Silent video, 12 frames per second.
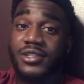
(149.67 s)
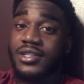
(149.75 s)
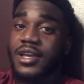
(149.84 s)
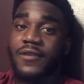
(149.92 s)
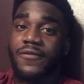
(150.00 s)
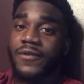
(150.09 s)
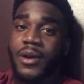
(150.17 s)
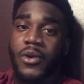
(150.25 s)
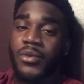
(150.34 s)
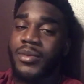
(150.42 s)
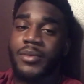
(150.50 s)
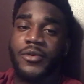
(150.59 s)
Like from I
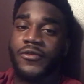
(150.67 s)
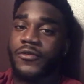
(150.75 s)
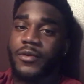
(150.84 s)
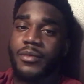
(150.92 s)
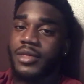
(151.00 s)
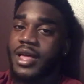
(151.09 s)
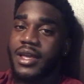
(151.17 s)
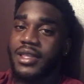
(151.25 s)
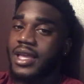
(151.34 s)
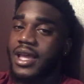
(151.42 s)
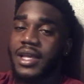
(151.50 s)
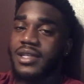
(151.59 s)
remember from like
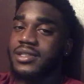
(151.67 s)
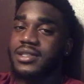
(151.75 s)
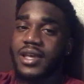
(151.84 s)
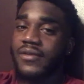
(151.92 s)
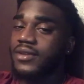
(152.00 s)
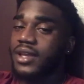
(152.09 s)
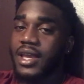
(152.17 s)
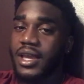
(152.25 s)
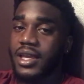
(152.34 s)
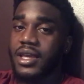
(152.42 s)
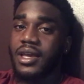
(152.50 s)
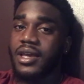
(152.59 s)
the age 7, 8,